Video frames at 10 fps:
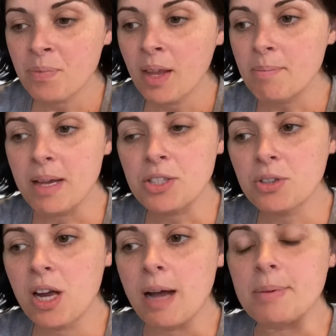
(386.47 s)
Master
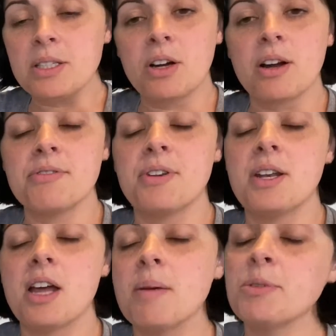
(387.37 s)
copies are a
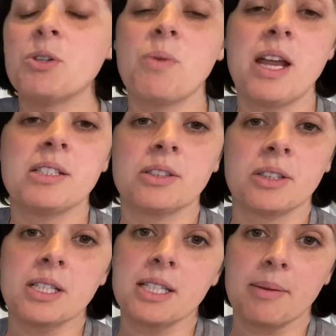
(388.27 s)
phenomenal way to
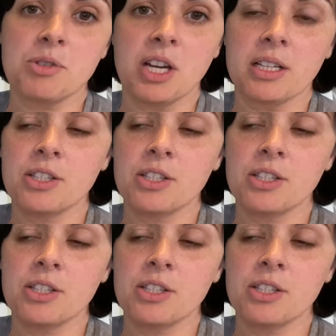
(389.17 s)
learn a subject.